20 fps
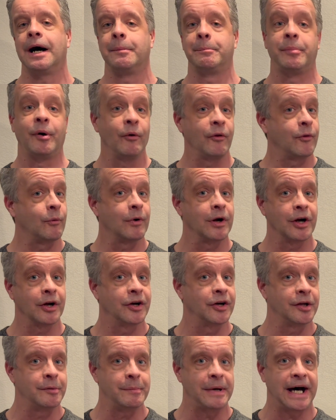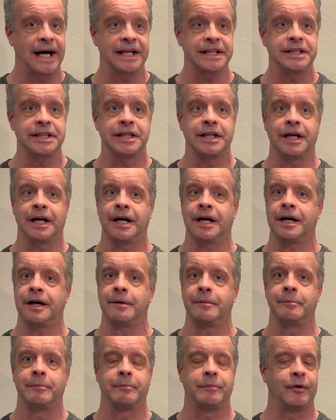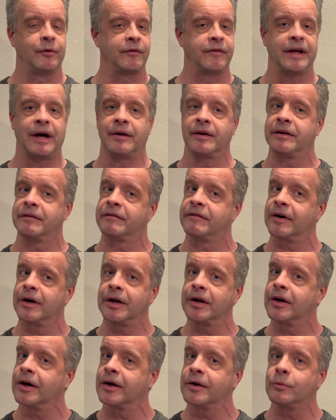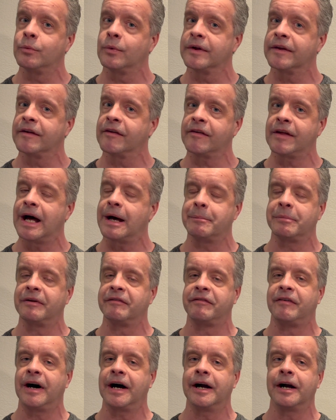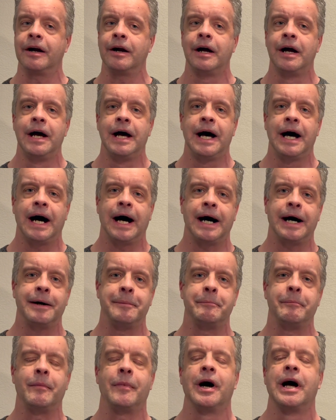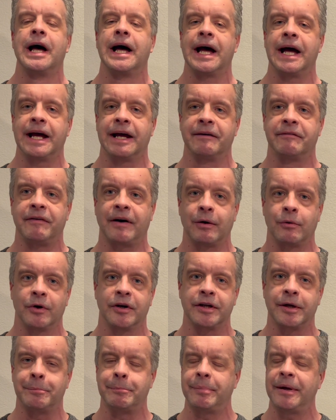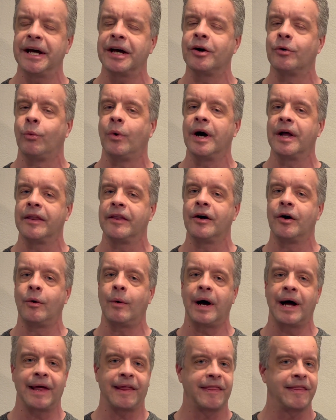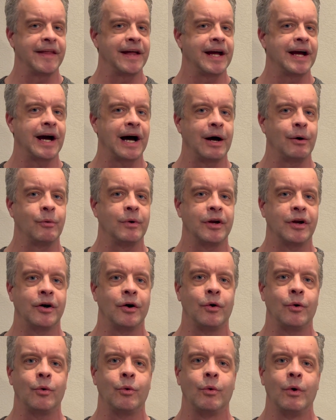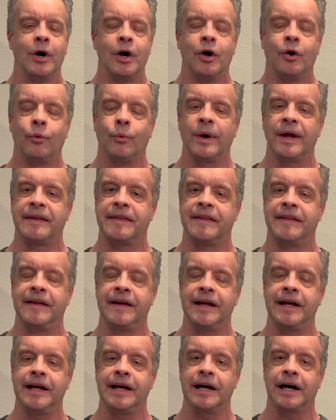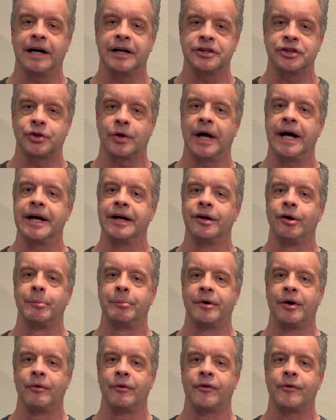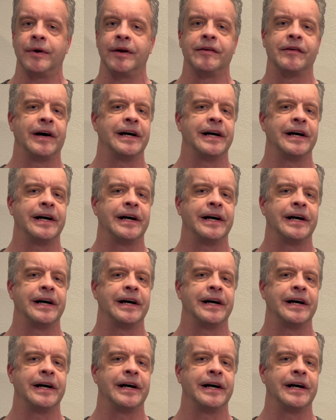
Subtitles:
Both were a good match. Both sounded very good with this amplifier. If I were to pick one, though, I think I would go with the Triangle Bro 3s.